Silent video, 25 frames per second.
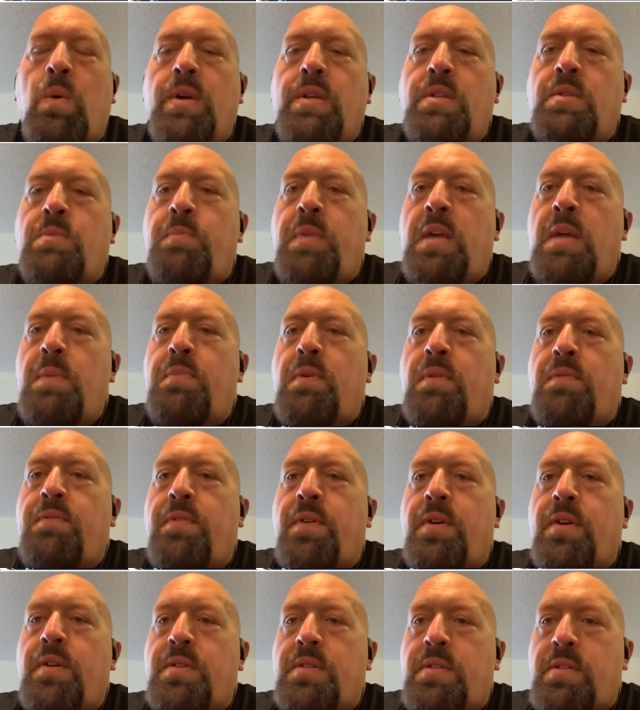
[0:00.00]
always people
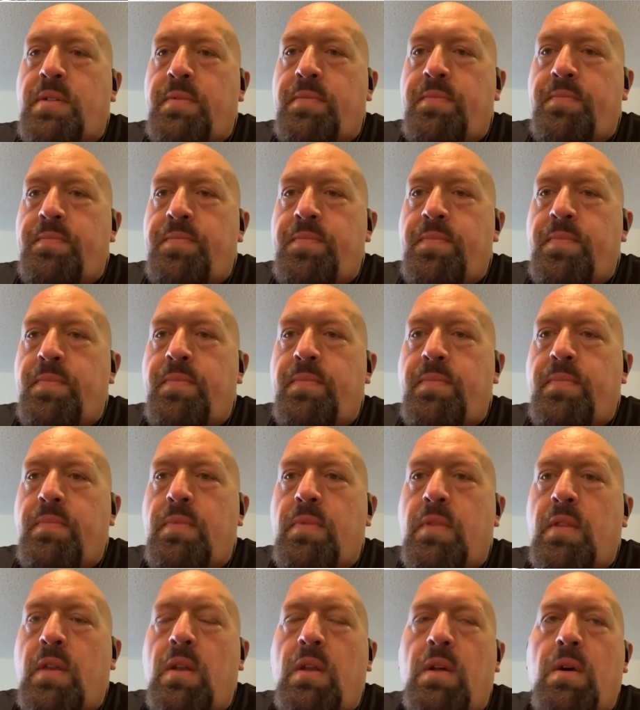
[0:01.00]
first.
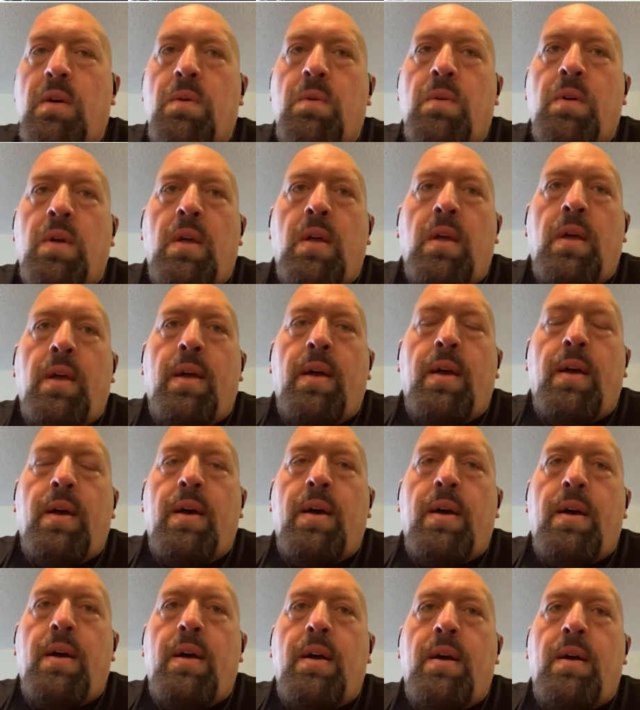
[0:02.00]
You know,
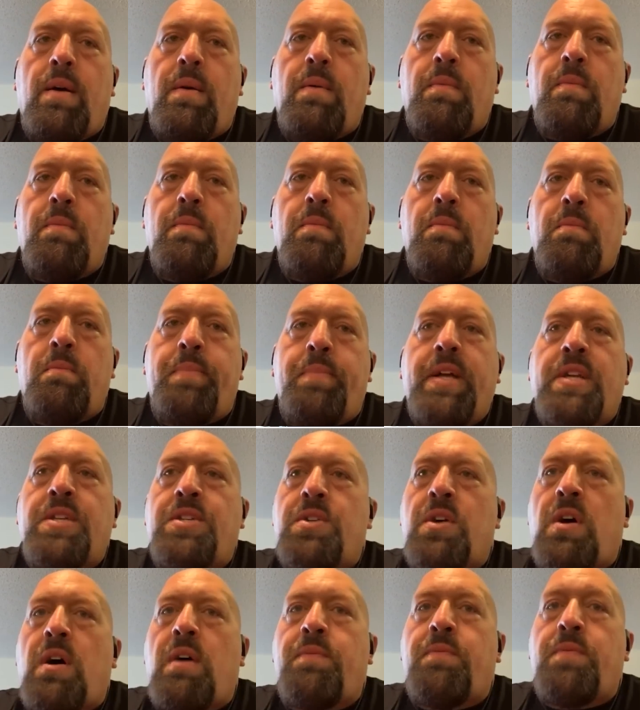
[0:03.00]
um,
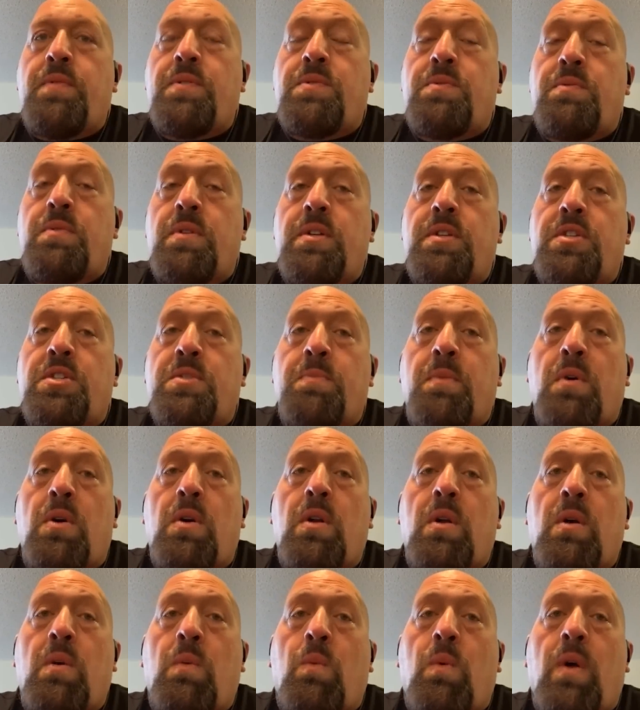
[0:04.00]
Bischoff was really
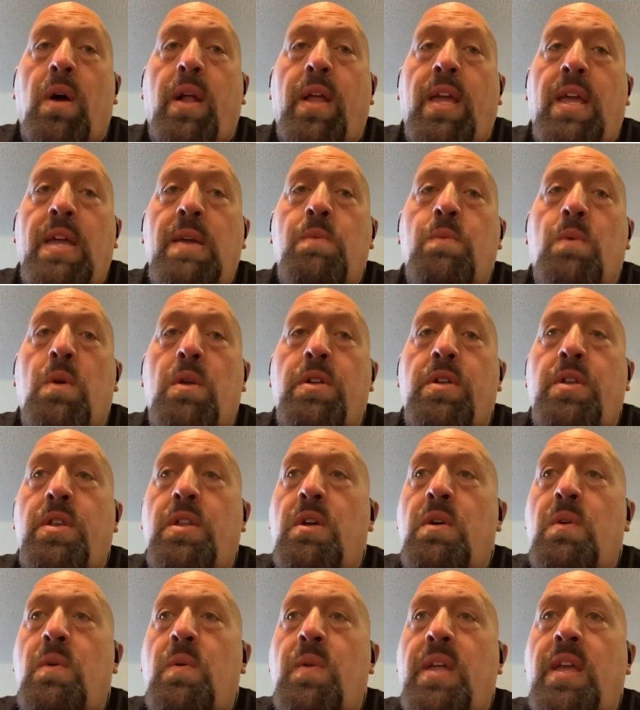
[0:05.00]
smart on what he wanted
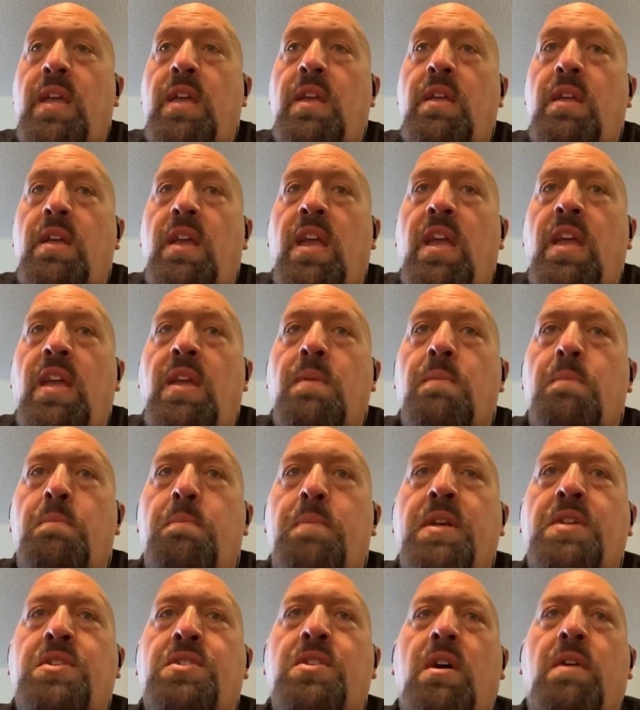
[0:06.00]
to do, and he he
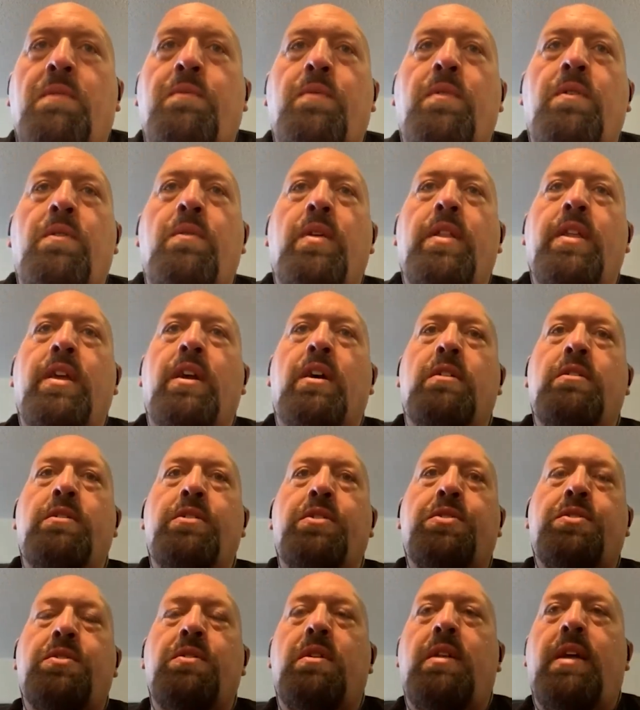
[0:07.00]
Bischoff really
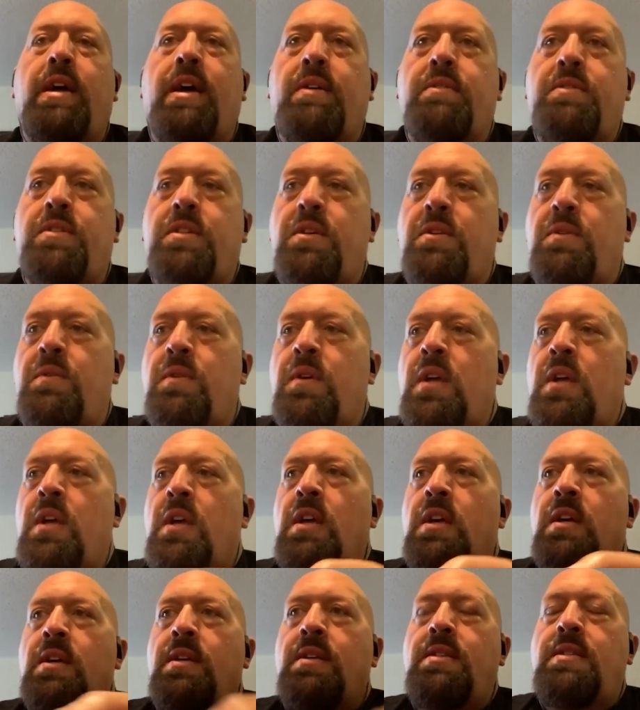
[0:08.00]
understood how to
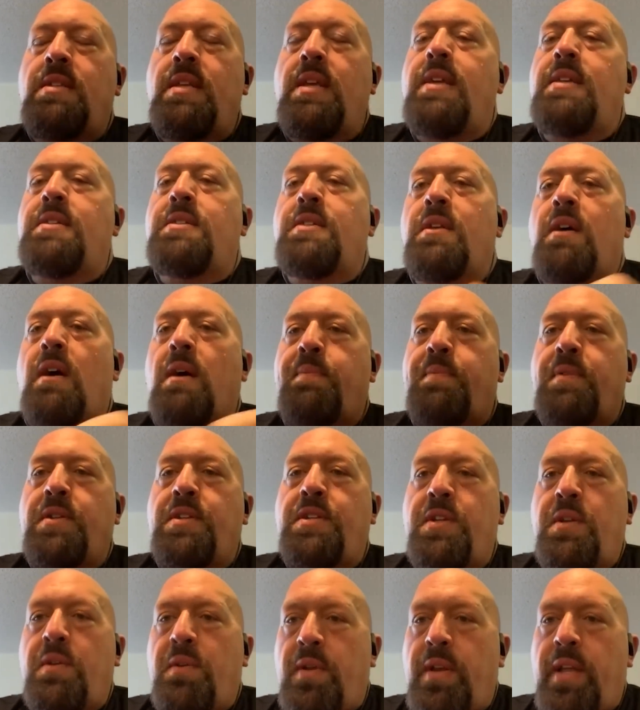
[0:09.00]
seize an
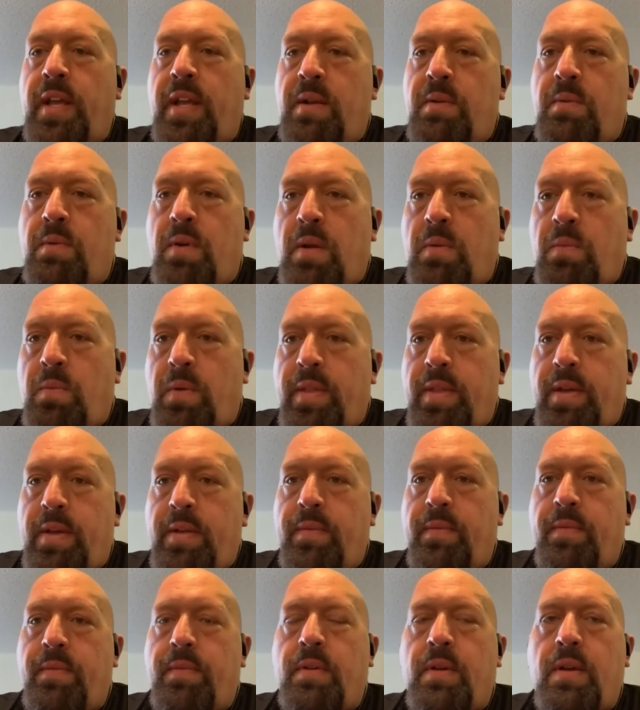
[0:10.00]
opportunity and run with it.
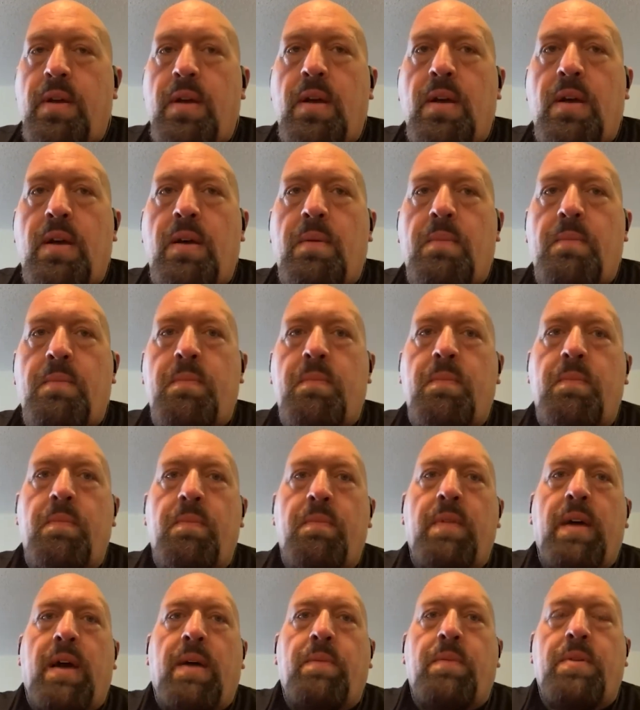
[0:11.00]
Um,
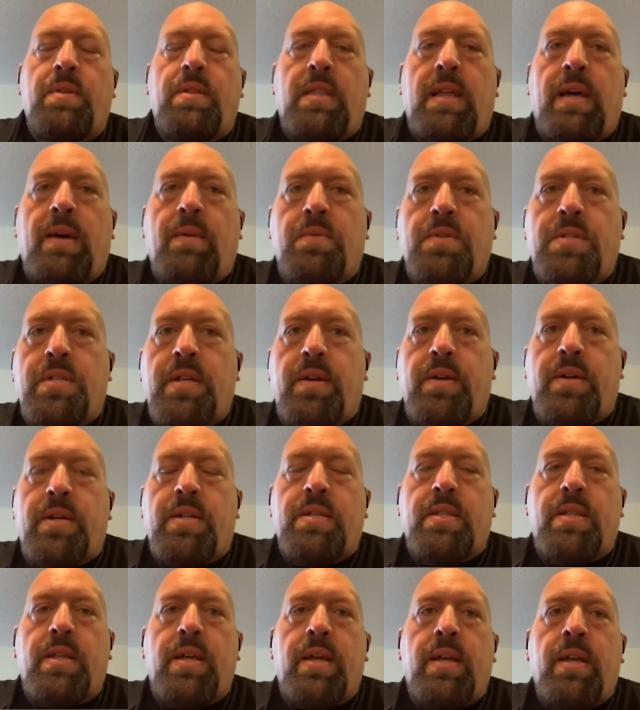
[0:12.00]
that was that was
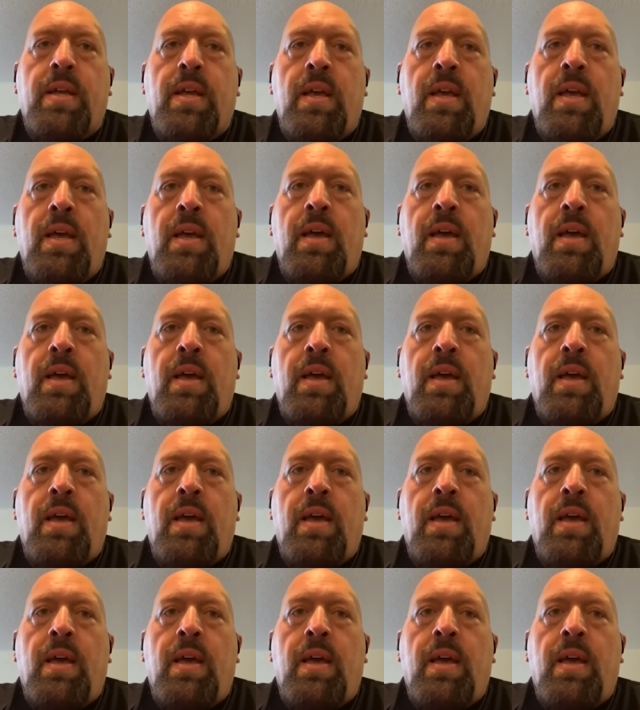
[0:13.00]
Eric's thing,